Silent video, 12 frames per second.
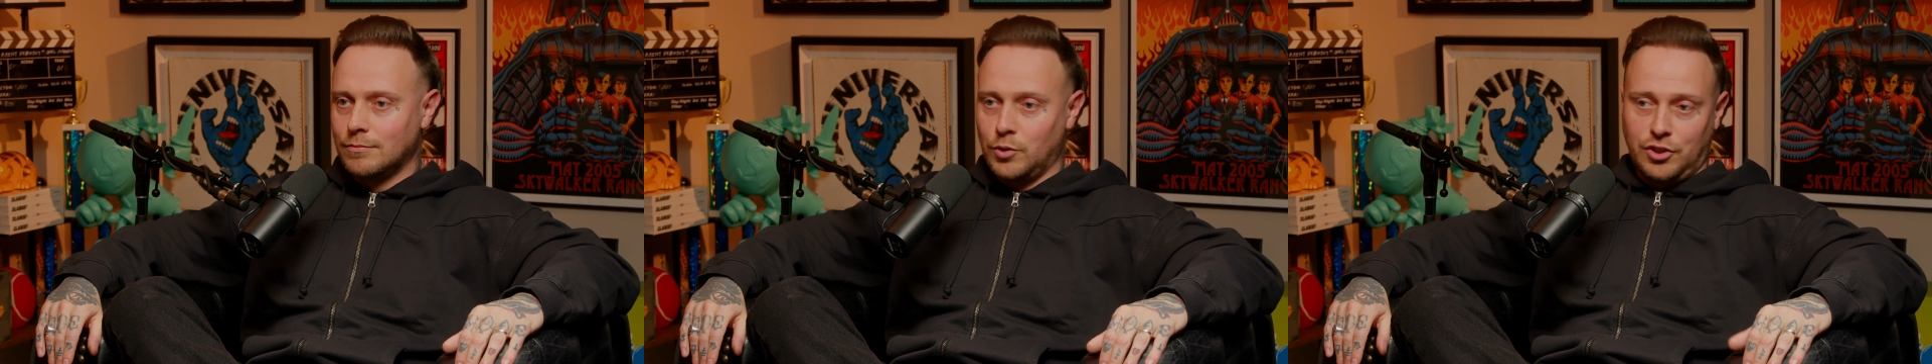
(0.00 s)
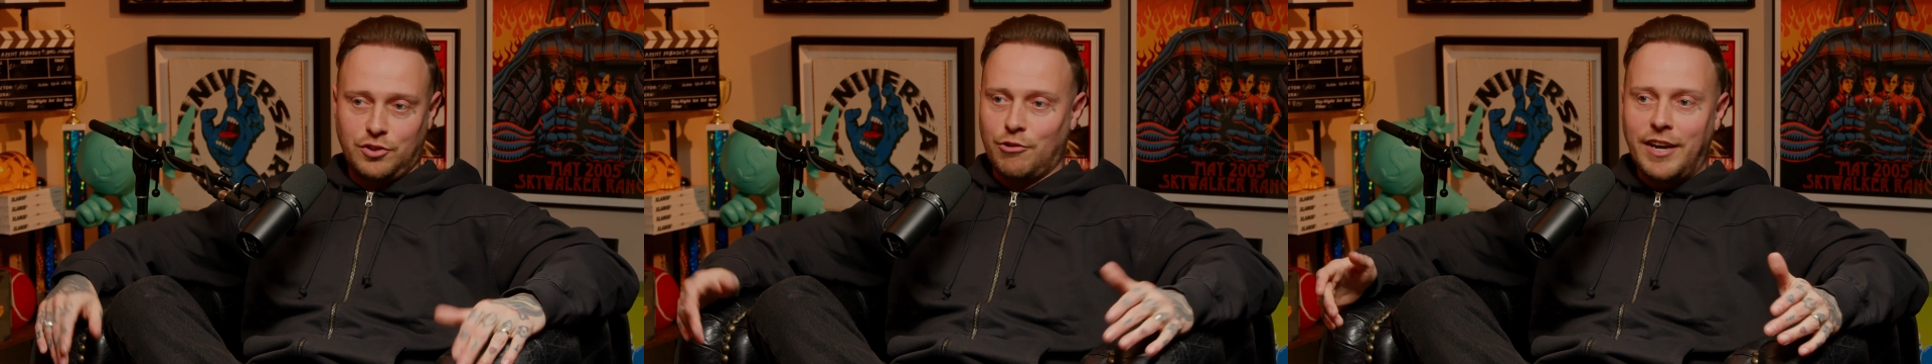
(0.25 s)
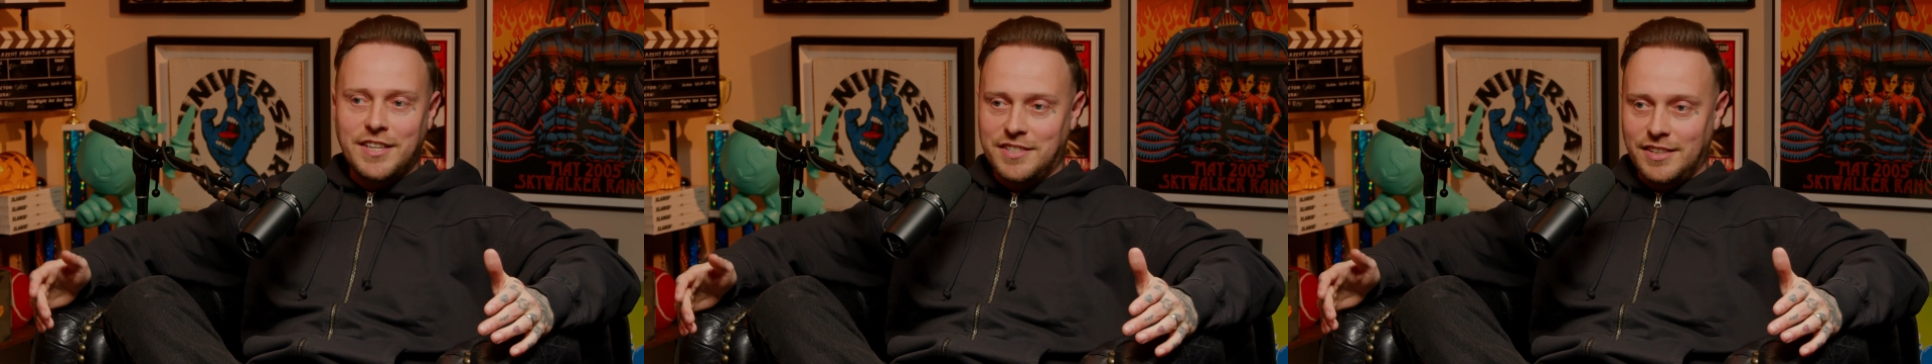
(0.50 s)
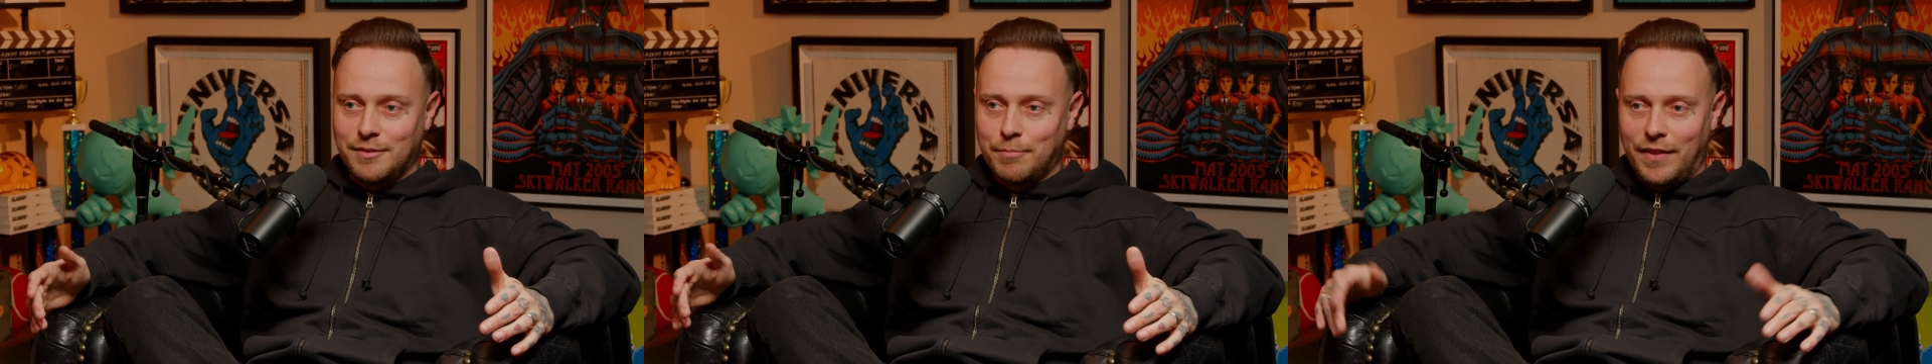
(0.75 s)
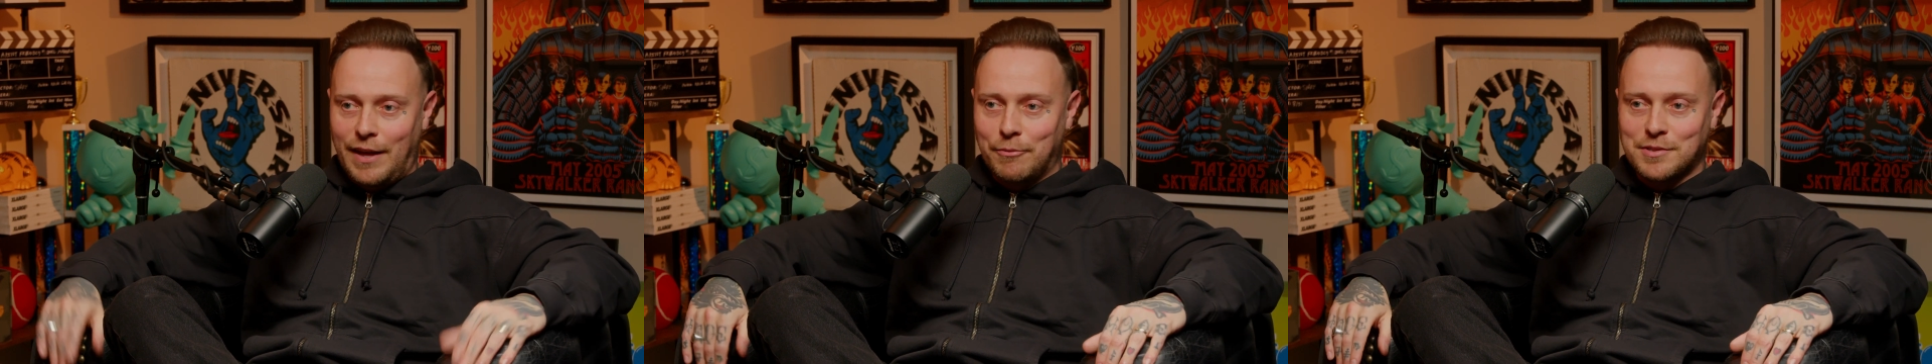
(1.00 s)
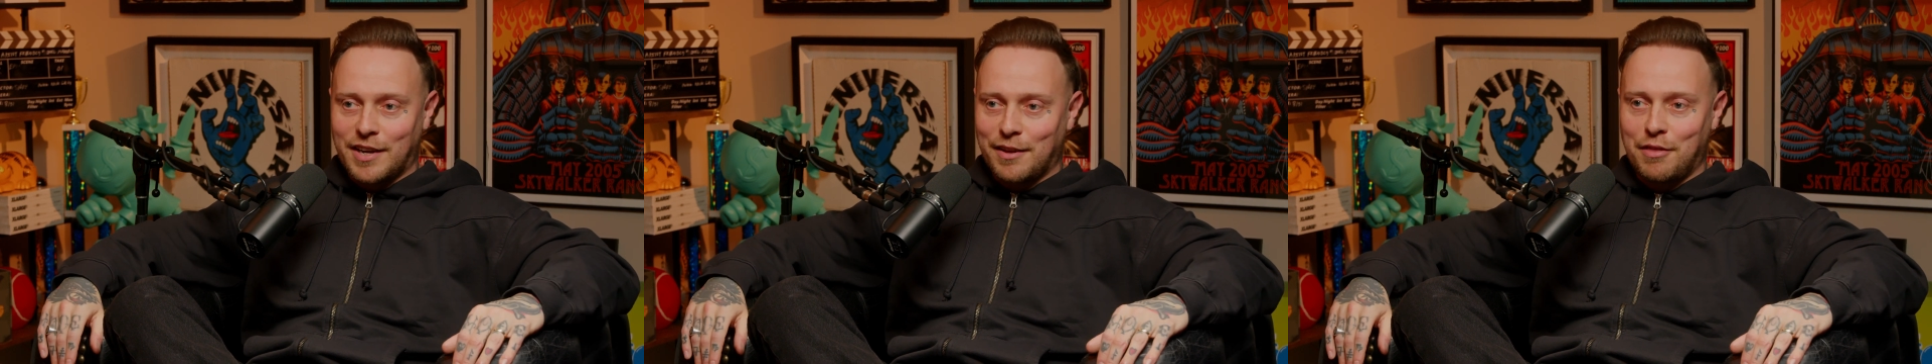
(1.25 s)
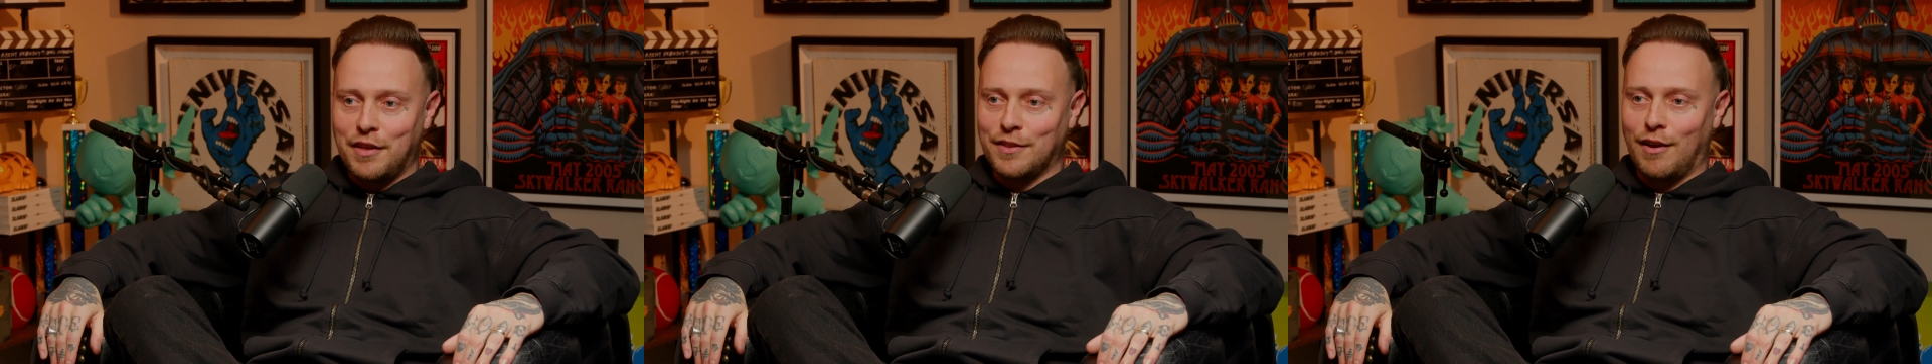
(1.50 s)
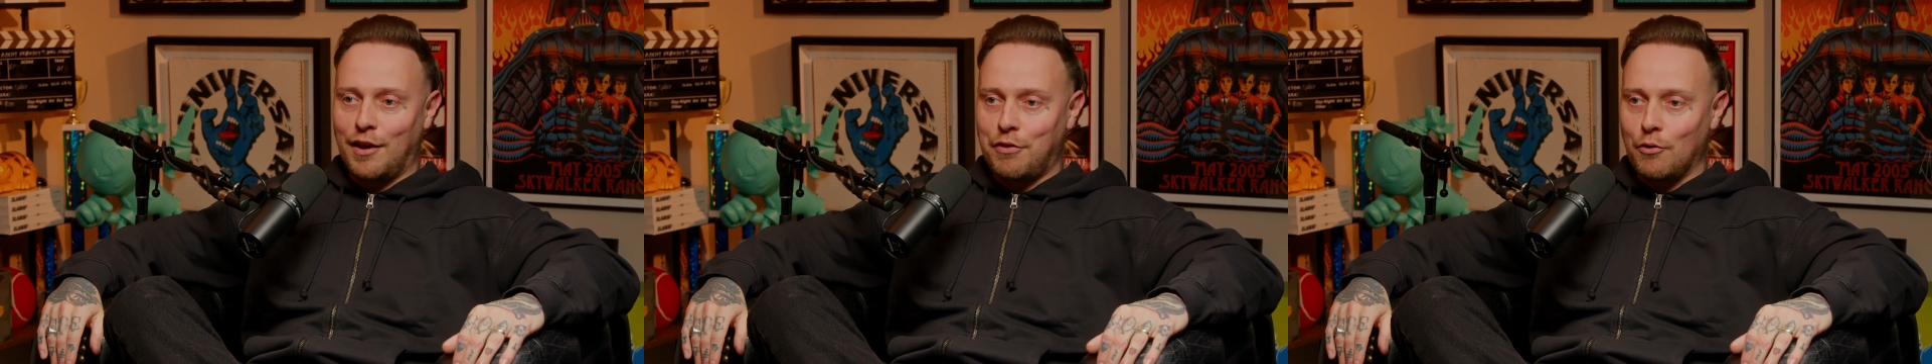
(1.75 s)
which is crazy. But that was like a
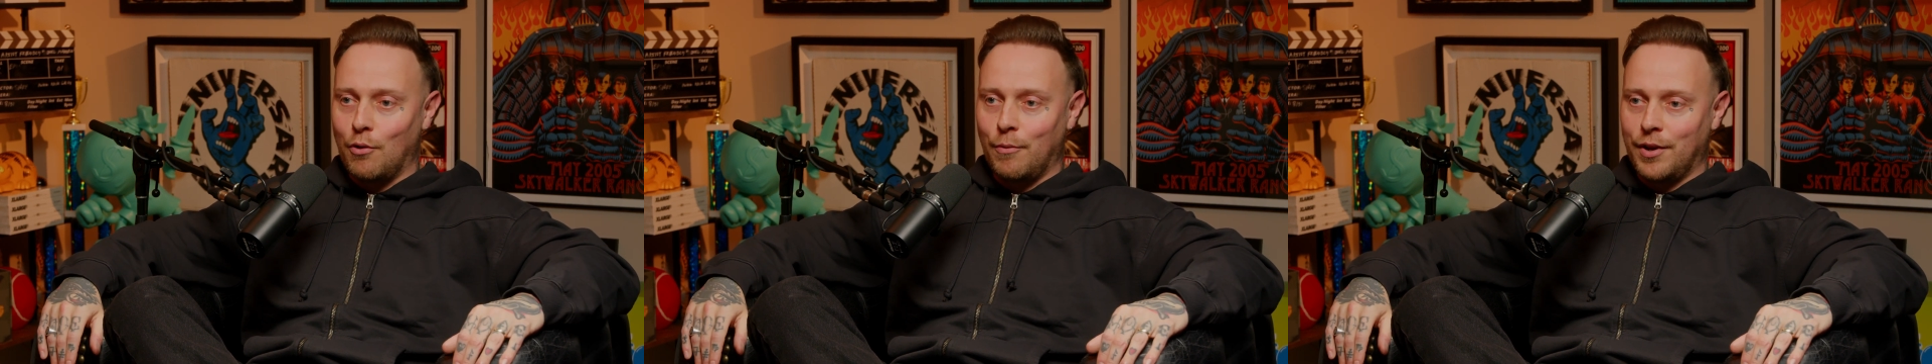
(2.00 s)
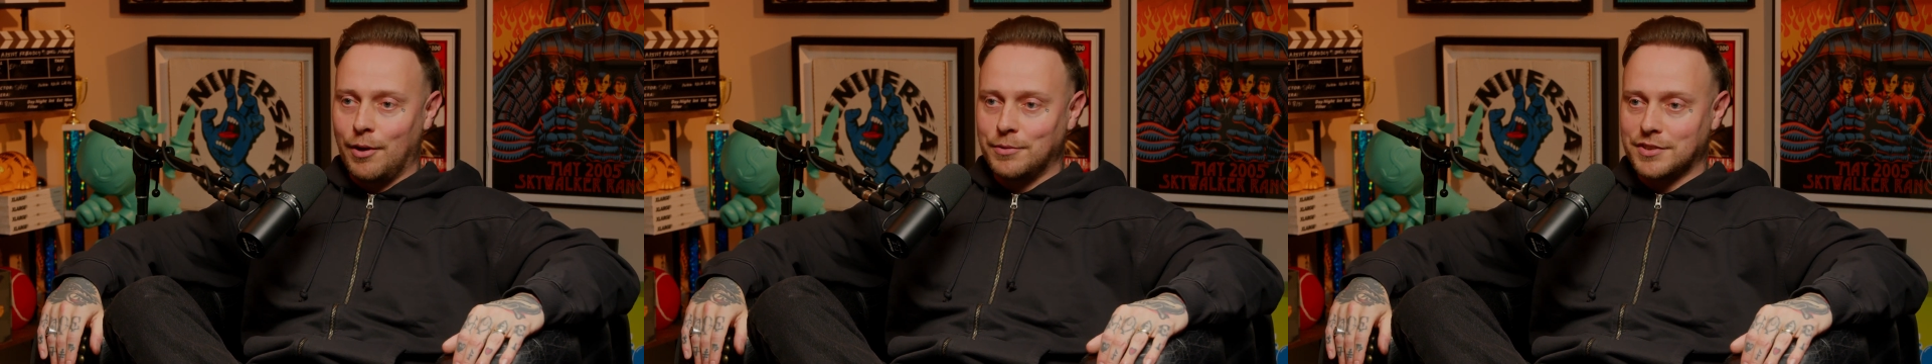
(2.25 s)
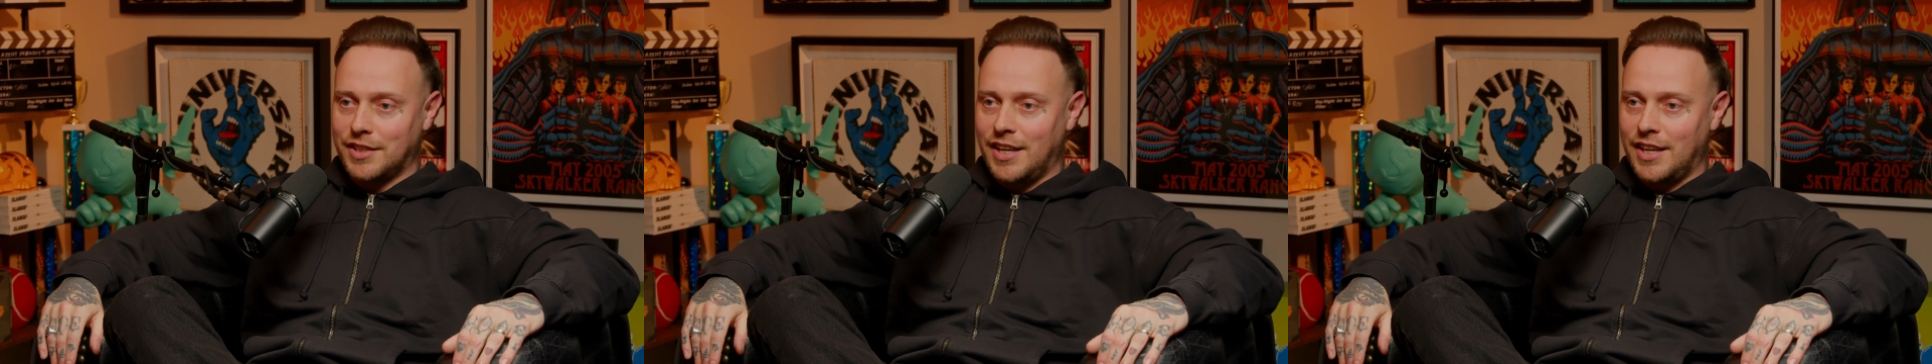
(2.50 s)
thing that I thought when I was a